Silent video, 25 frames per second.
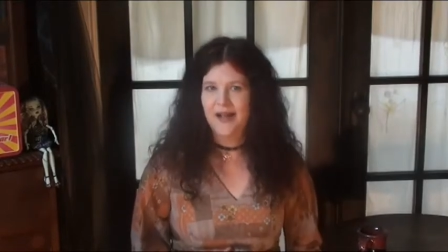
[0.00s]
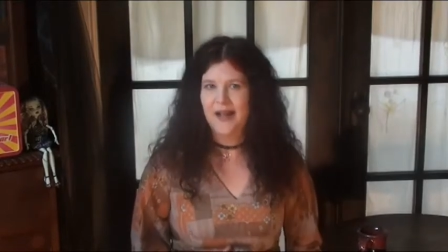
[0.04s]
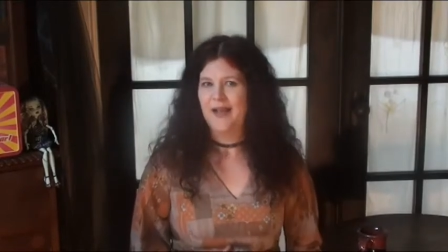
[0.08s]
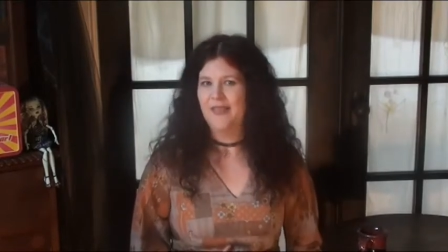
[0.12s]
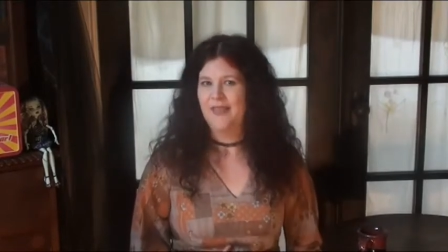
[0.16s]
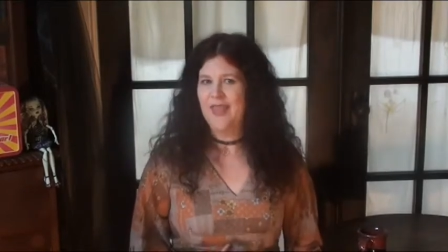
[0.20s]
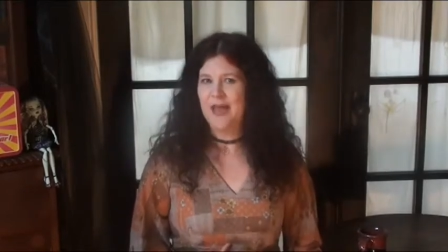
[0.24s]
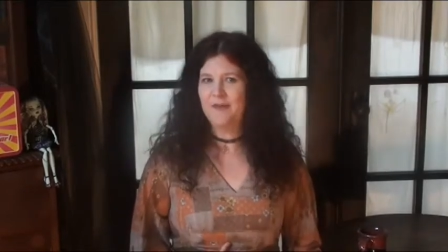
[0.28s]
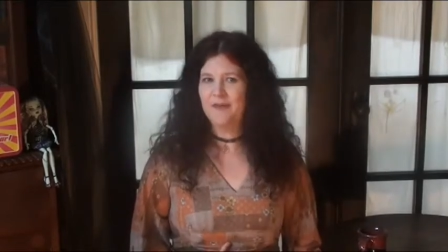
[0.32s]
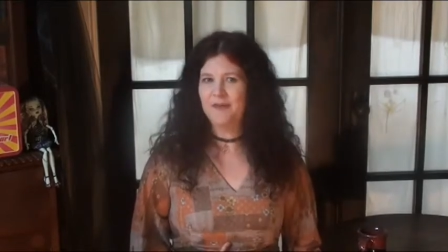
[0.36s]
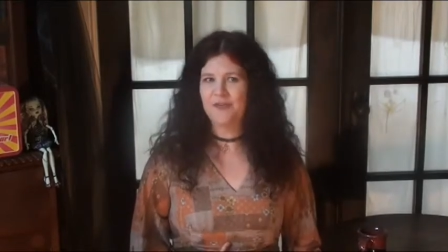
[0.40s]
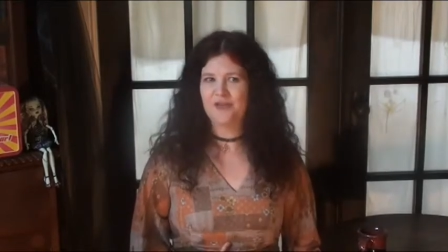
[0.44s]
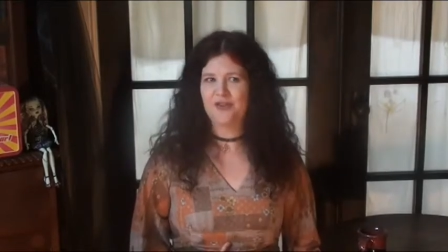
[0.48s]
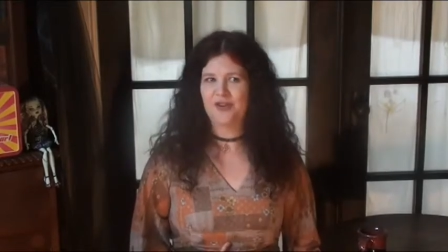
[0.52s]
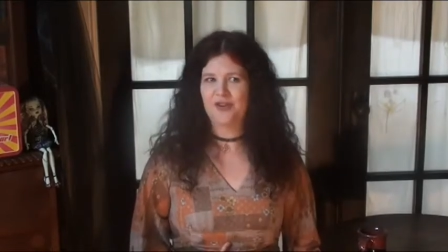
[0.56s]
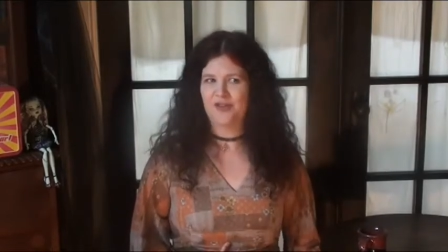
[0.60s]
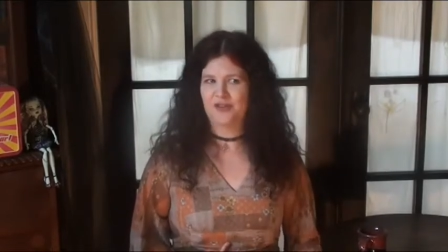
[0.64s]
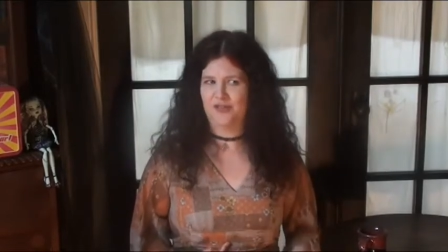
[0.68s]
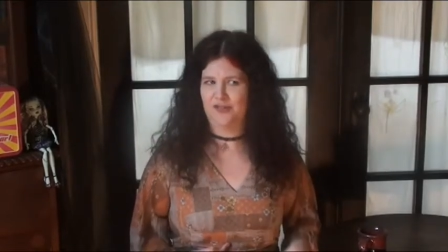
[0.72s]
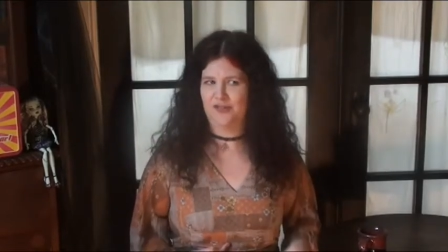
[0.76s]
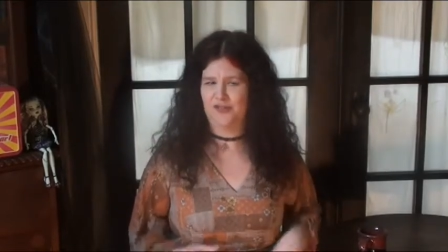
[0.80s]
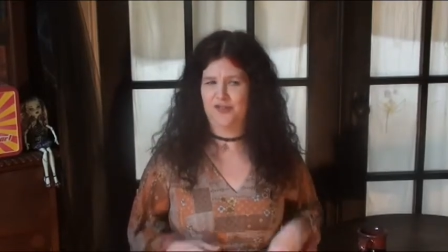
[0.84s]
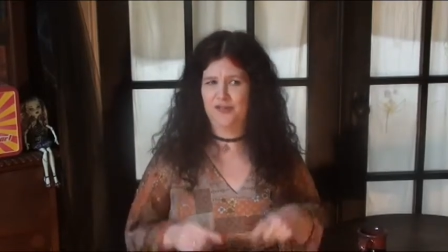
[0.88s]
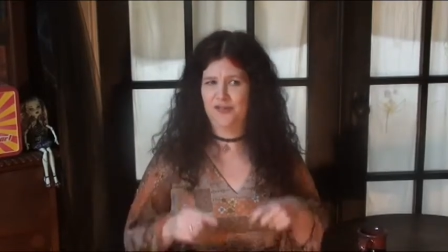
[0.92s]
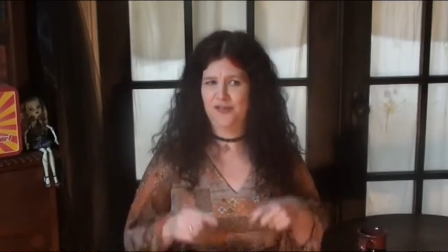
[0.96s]
And that was just
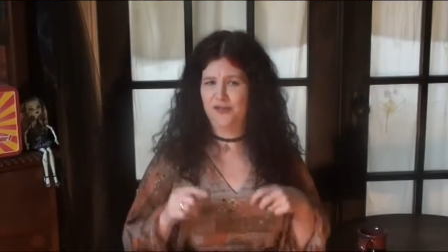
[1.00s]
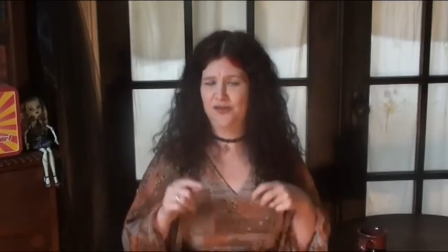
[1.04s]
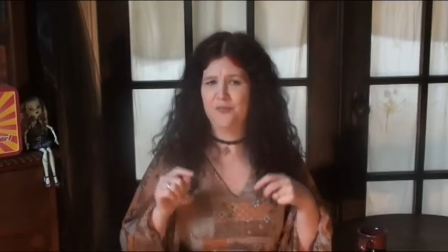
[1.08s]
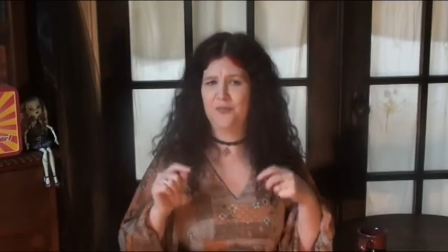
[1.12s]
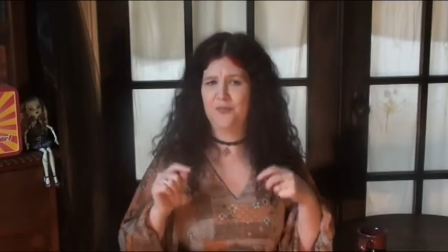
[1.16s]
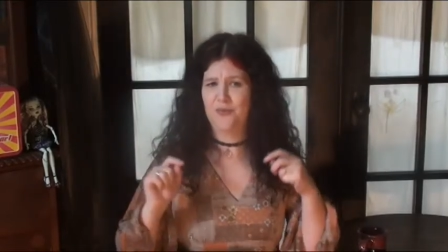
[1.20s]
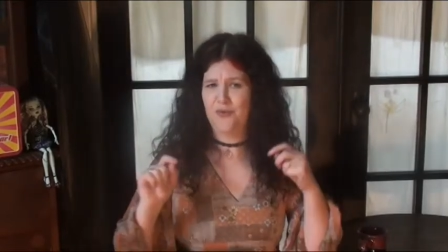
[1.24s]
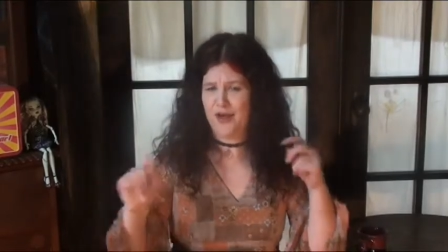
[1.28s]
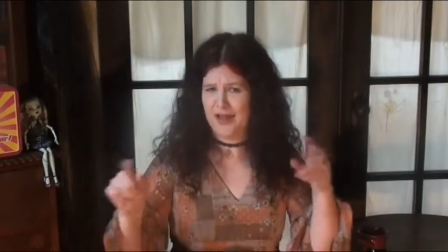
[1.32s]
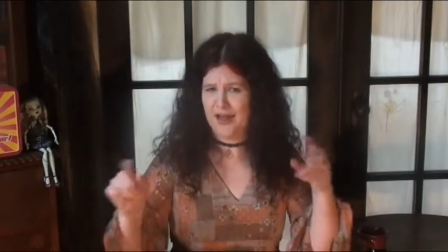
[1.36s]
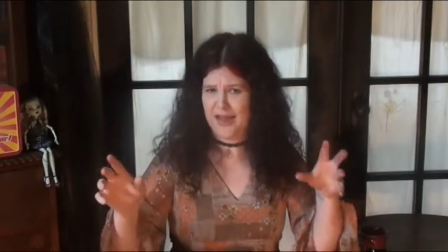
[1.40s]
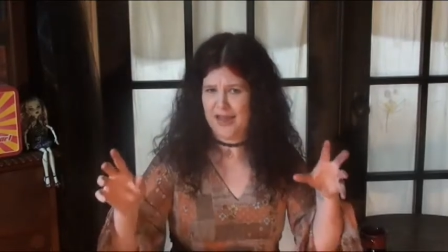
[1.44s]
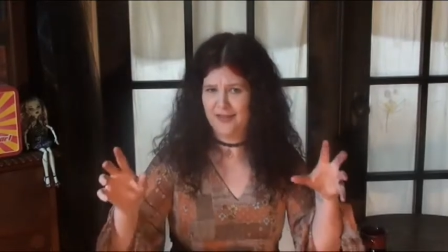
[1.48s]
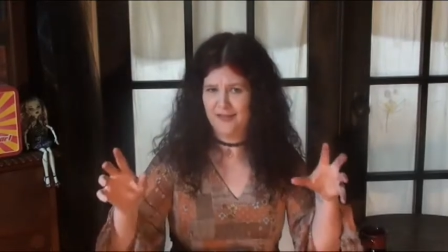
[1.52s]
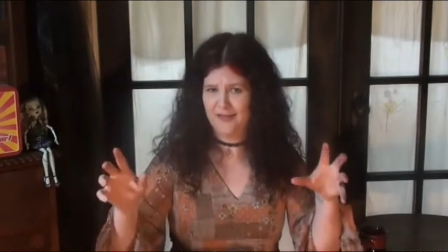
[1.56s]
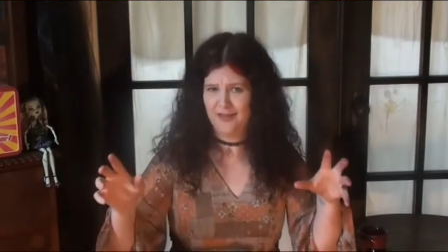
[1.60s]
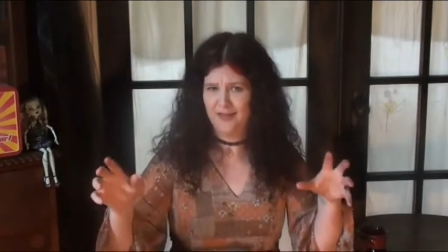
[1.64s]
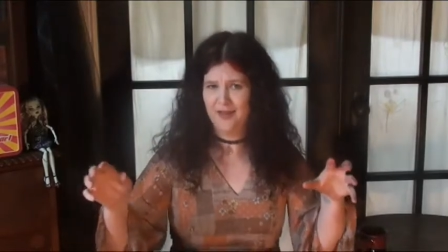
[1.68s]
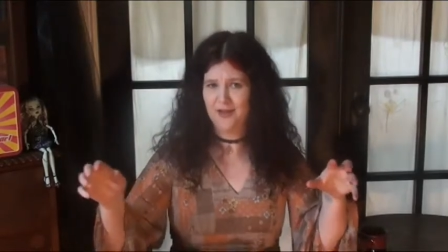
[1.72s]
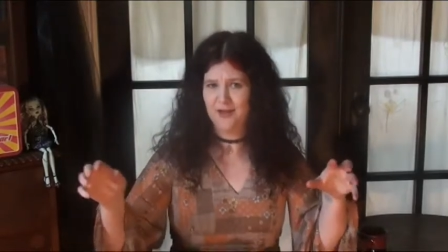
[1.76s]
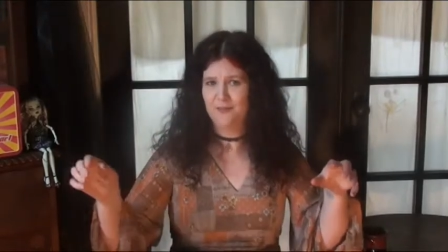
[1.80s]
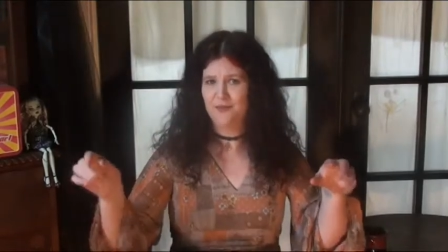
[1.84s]
Super 8